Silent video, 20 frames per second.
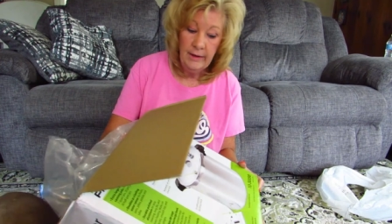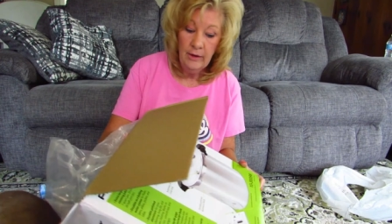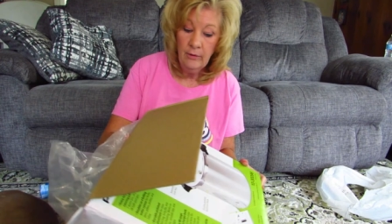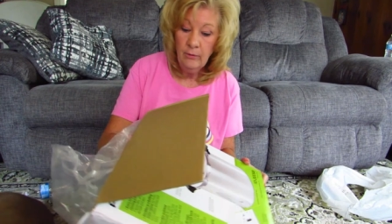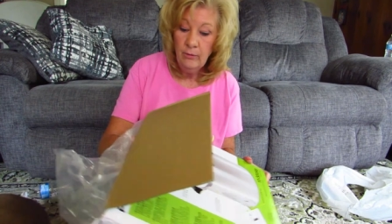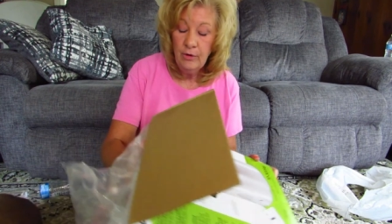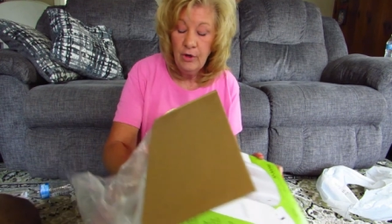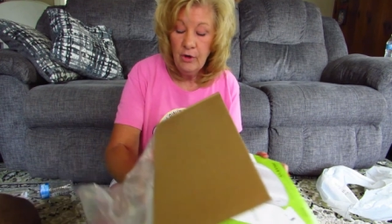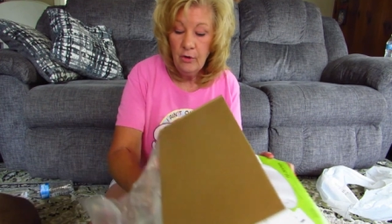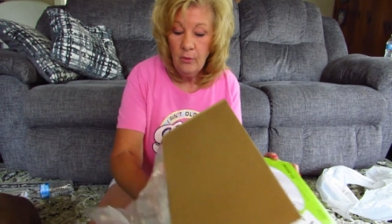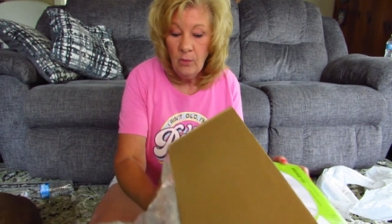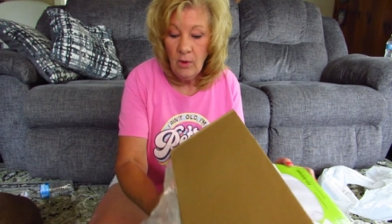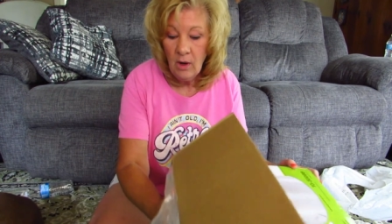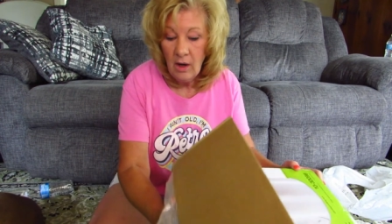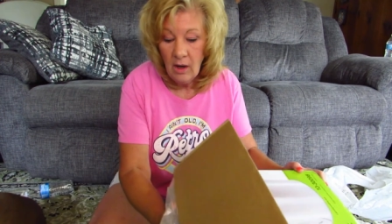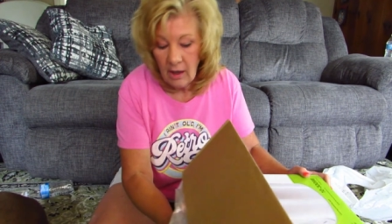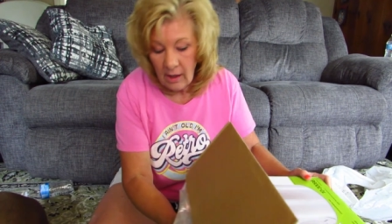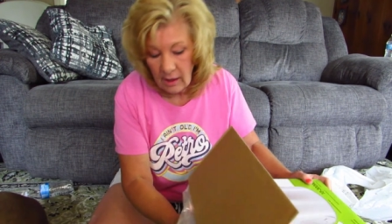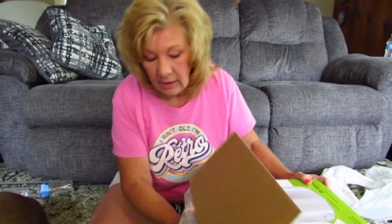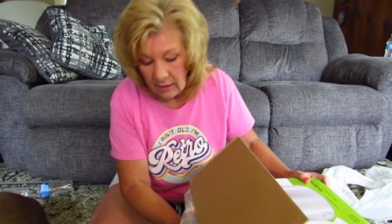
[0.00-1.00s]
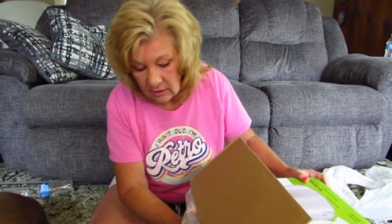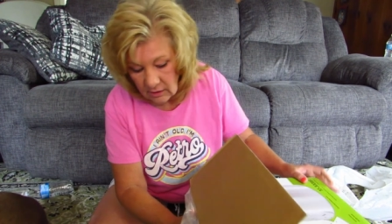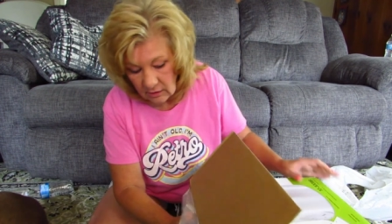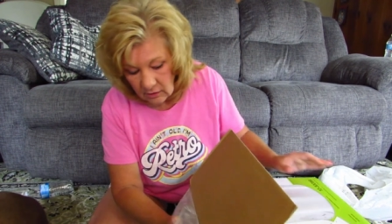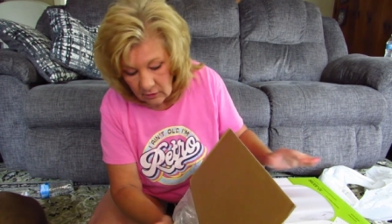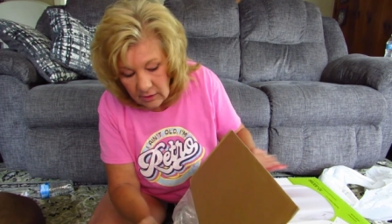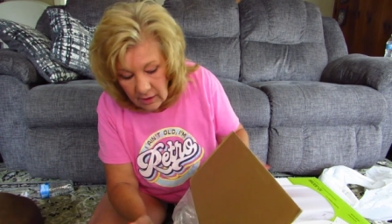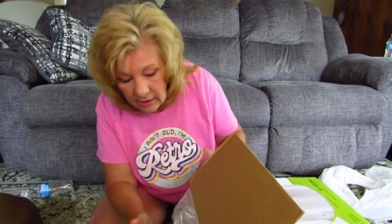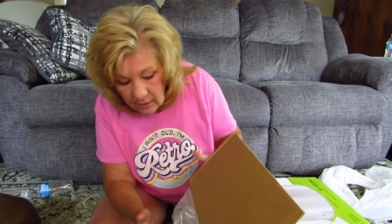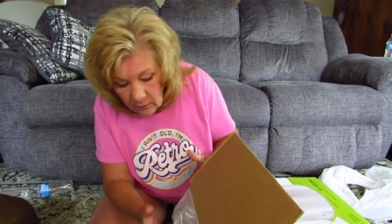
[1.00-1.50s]
don't know why.
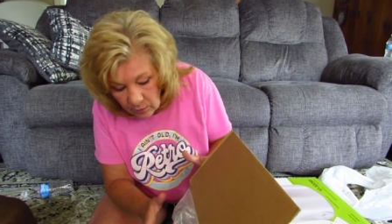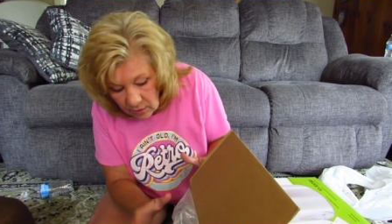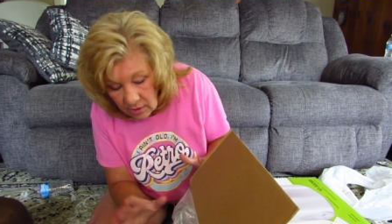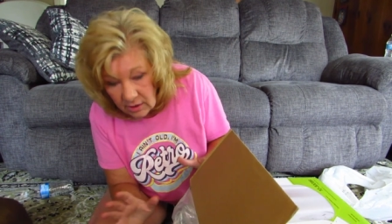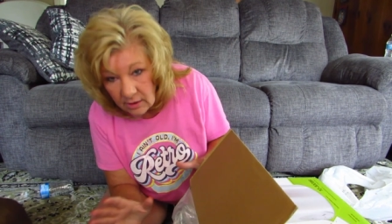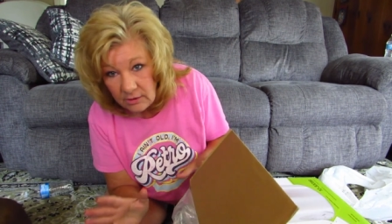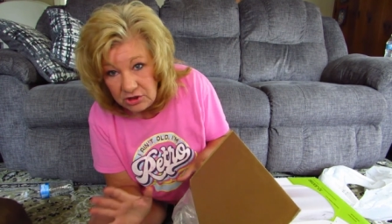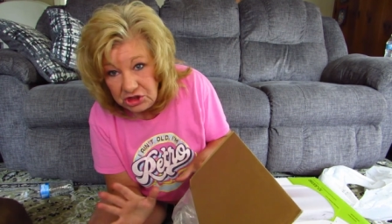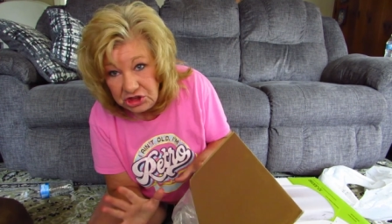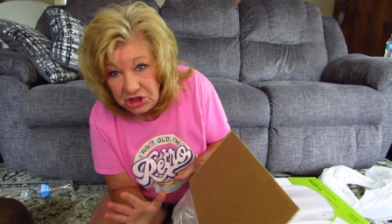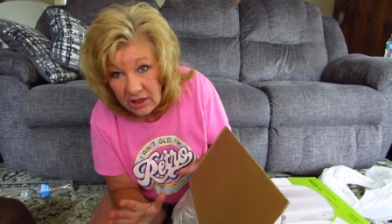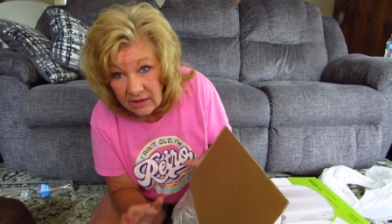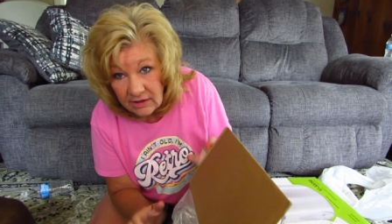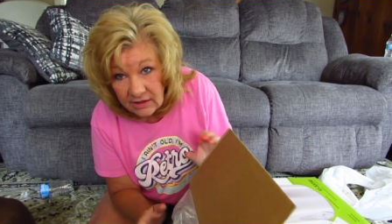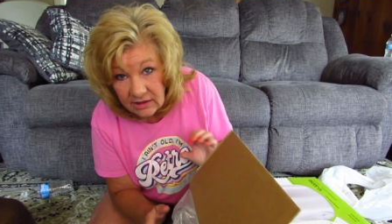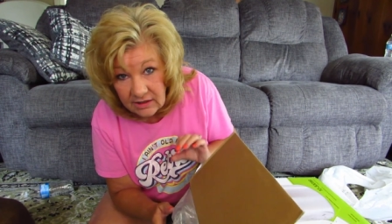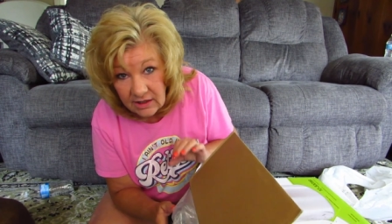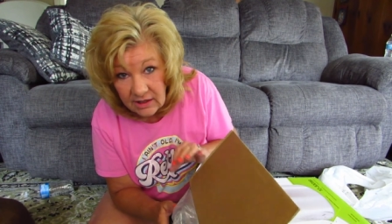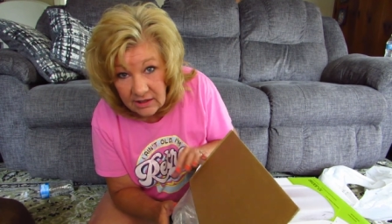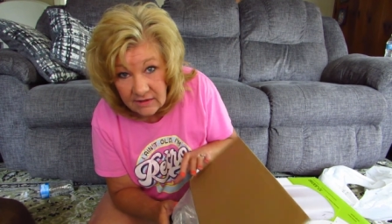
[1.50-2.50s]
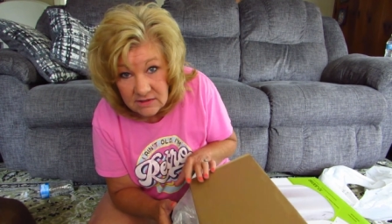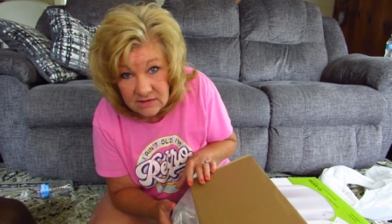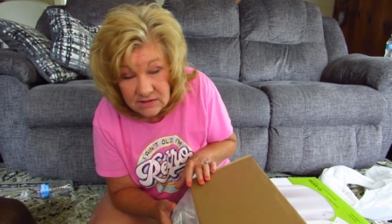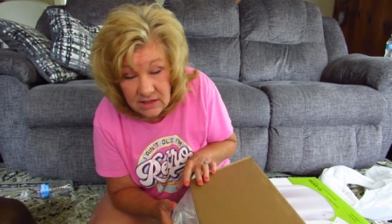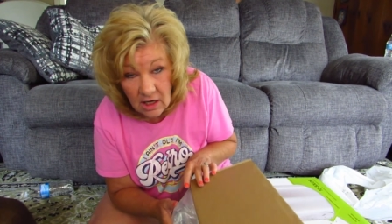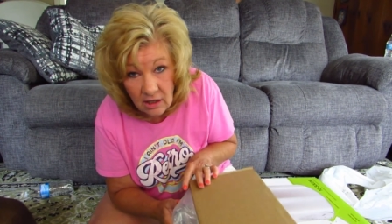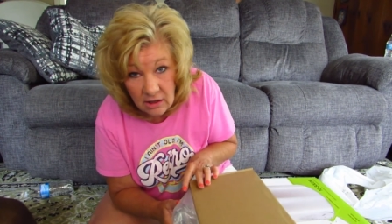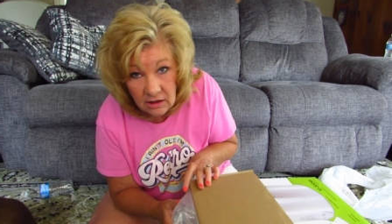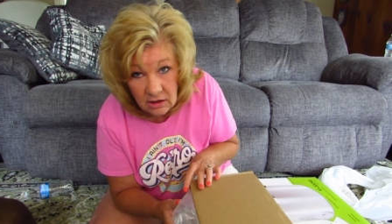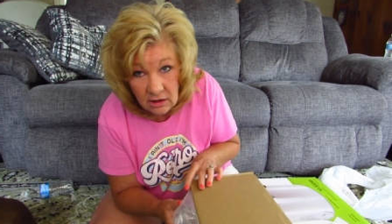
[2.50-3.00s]
Okay, we're gonna gently take this
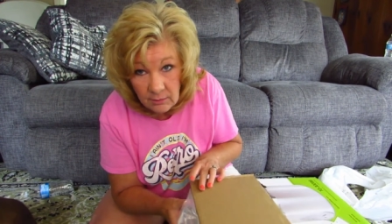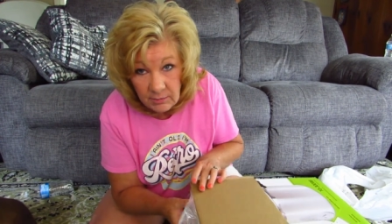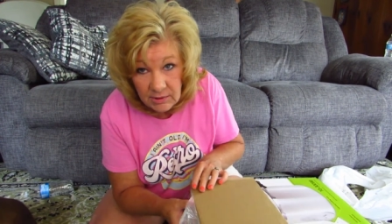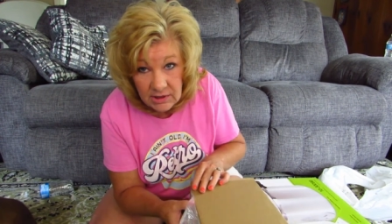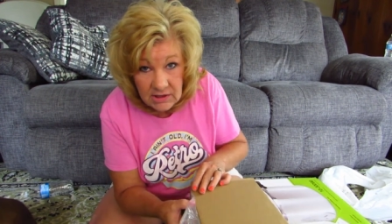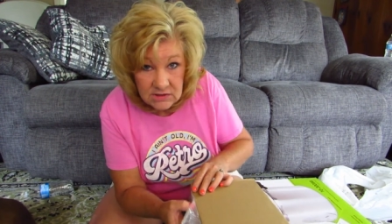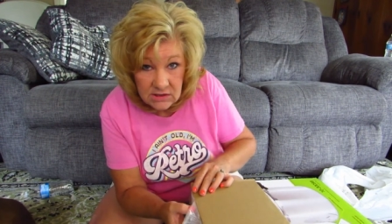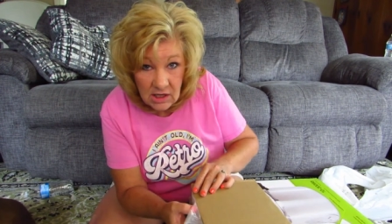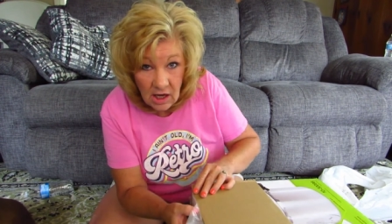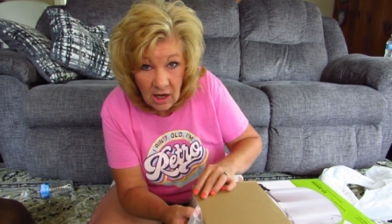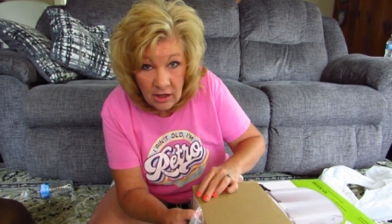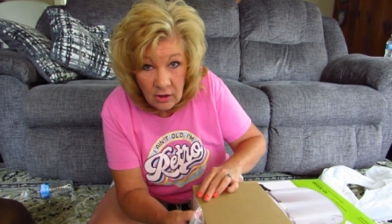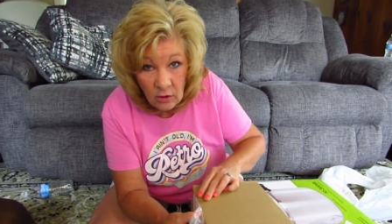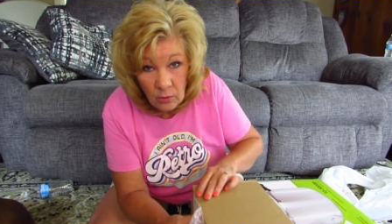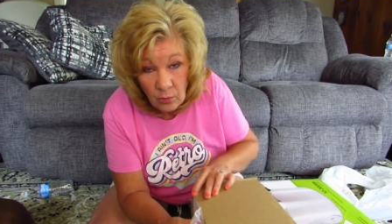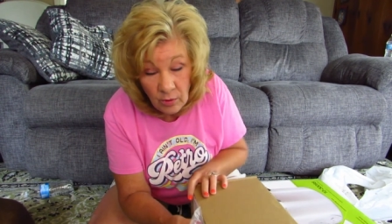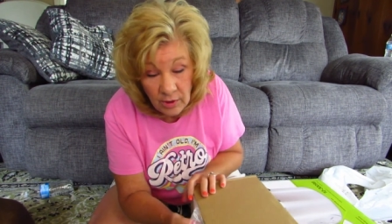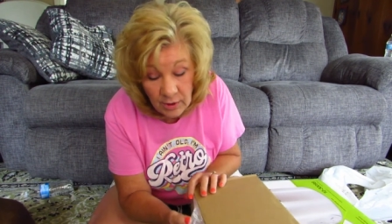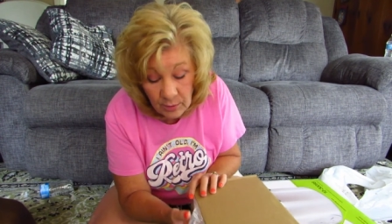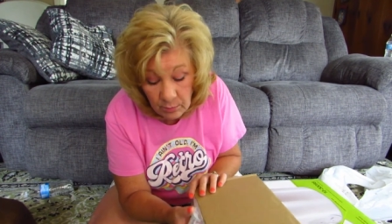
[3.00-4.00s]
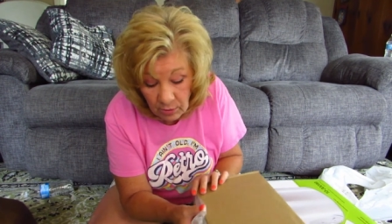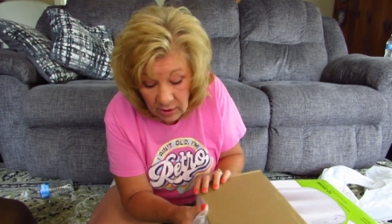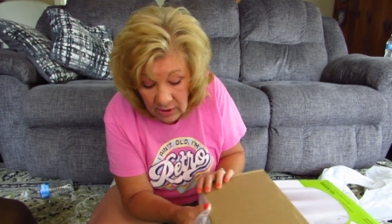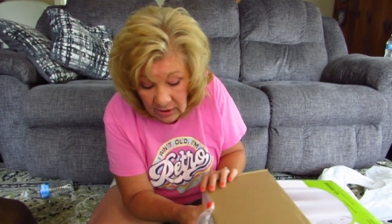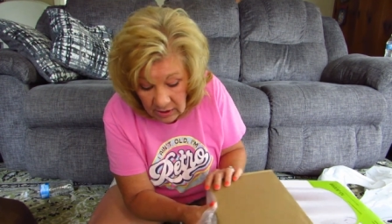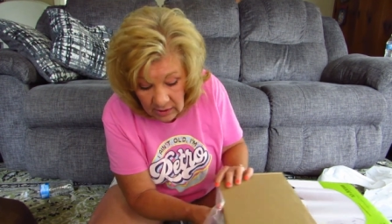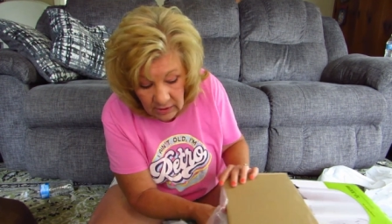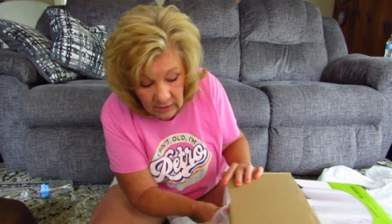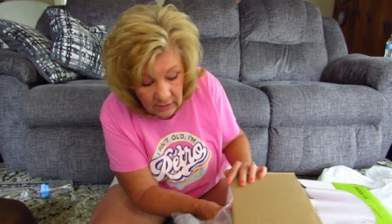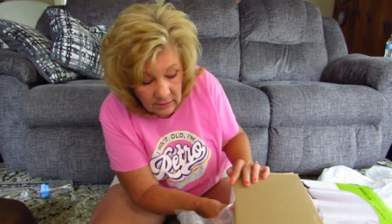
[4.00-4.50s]
out of here because I don't want to
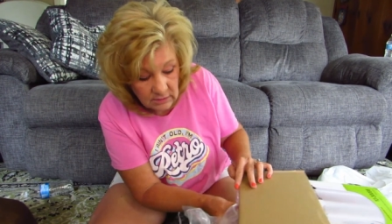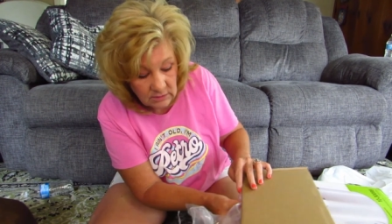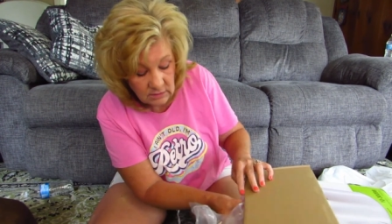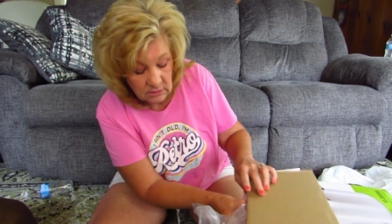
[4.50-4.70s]
break it.